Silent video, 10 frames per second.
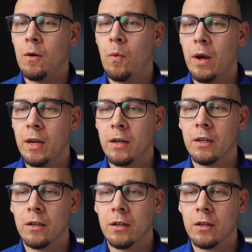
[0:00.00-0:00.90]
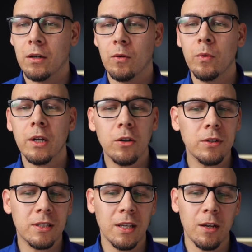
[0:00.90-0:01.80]
When we
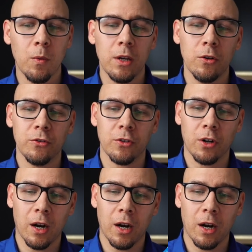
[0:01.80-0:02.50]
could say when user